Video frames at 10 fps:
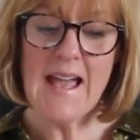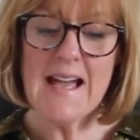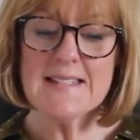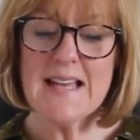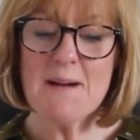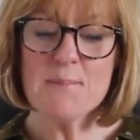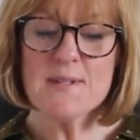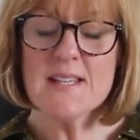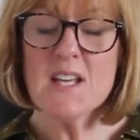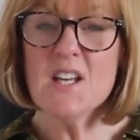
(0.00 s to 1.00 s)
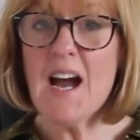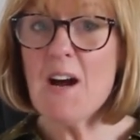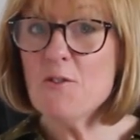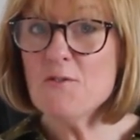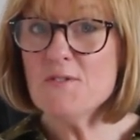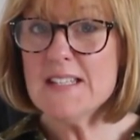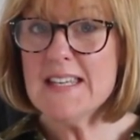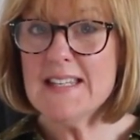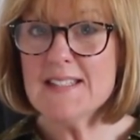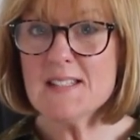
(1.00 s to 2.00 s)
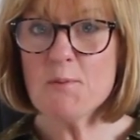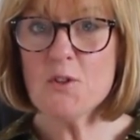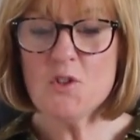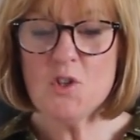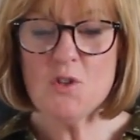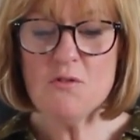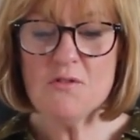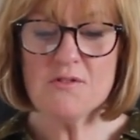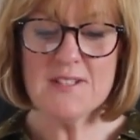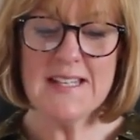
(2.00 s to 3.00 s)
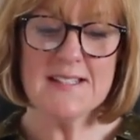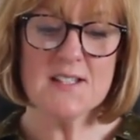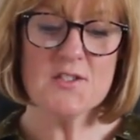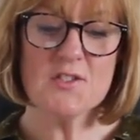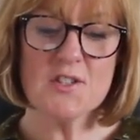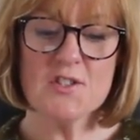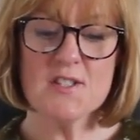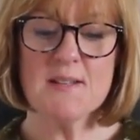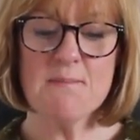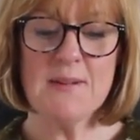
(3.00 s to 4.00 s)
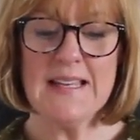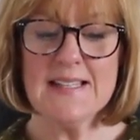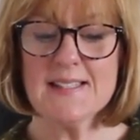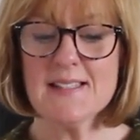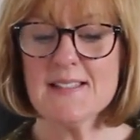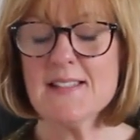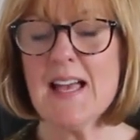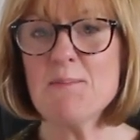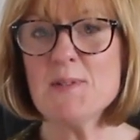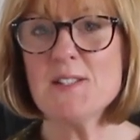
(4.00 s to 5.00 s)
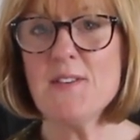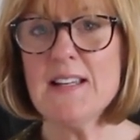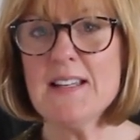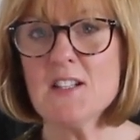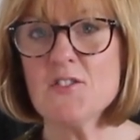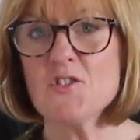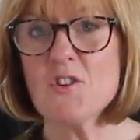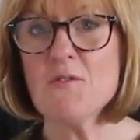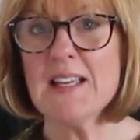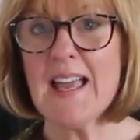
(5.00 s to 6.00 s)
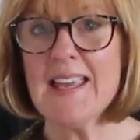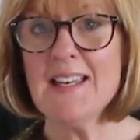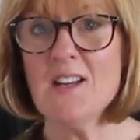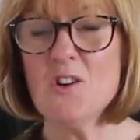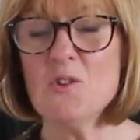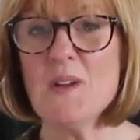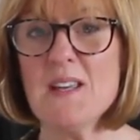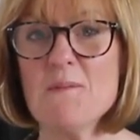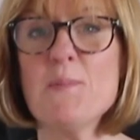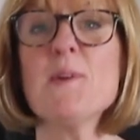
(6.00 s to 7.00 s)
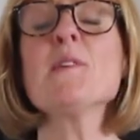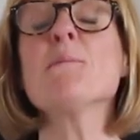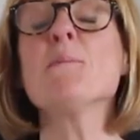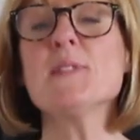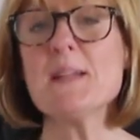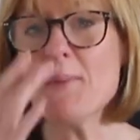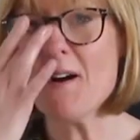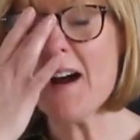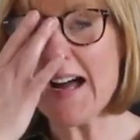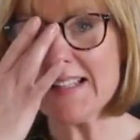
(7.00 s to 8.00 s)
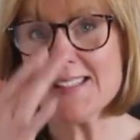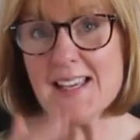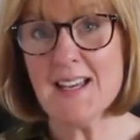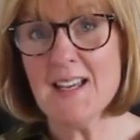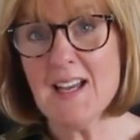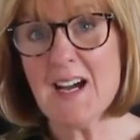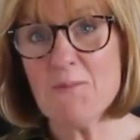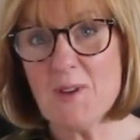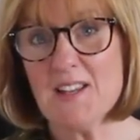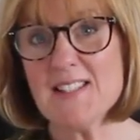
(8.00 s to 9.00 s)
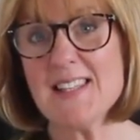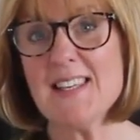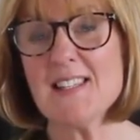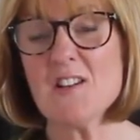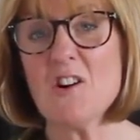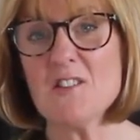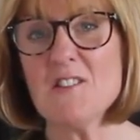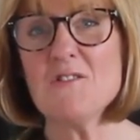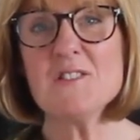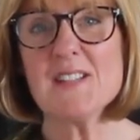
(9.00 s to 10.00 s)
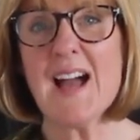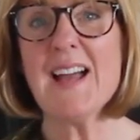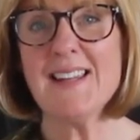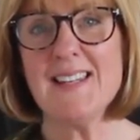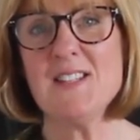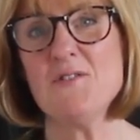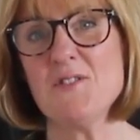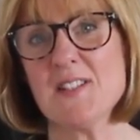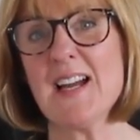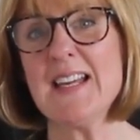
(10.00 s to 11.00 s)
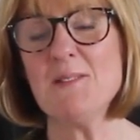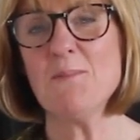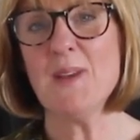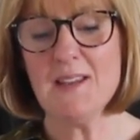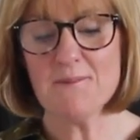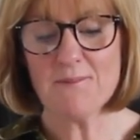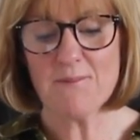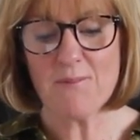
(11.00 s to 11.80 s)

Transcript: adapt our routines, put new routines and structures in place to help us feel in control again, or we can put, put up our hand and we could say to God, Lord, I need you to guide me.